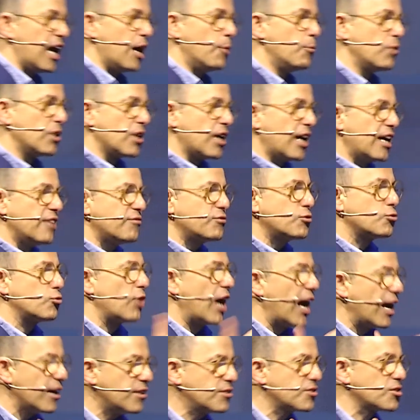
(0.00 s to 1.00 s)
And we'll have
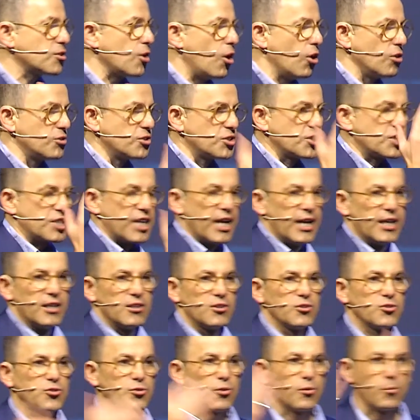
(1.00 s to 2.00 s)
tracks on
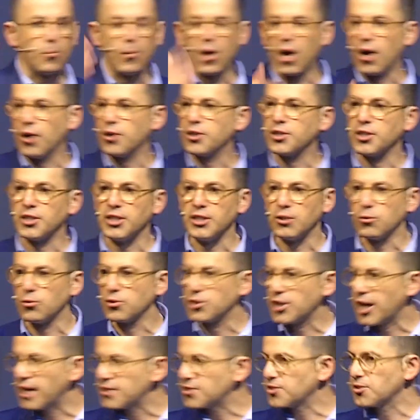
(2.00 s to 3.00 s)
sales, on marketing,
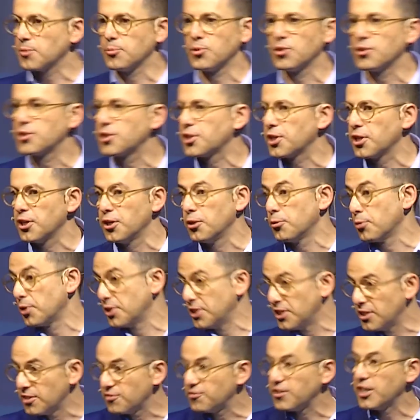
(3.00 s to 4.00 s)
on customer care,
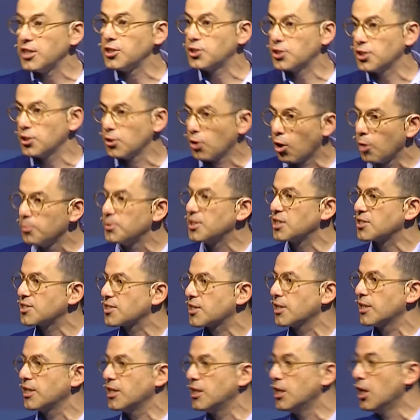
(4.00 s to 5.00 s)
on innovation,
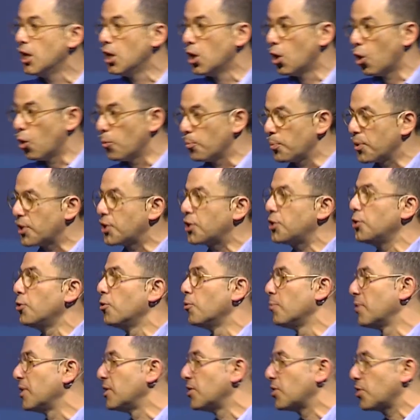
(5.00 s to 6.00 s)
obviously, on
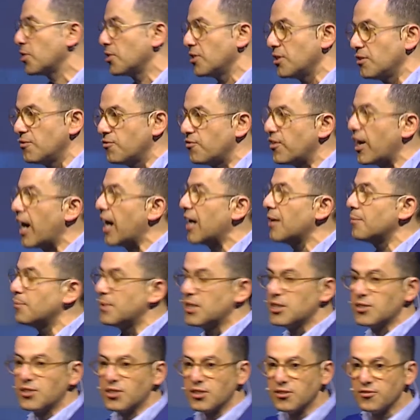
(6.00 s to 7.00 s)
procurement, on
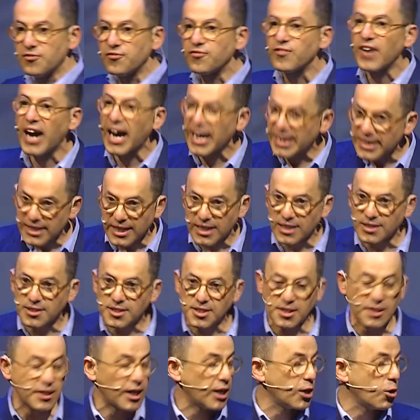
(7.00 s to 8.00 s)
environment, in
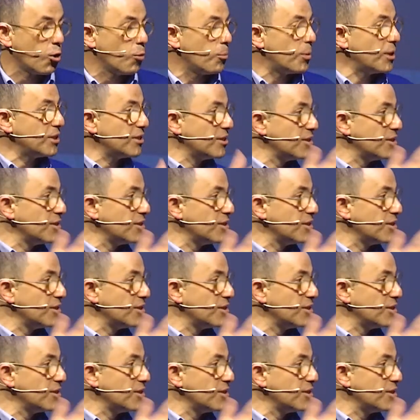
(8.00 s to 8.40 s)
finance, and I hope we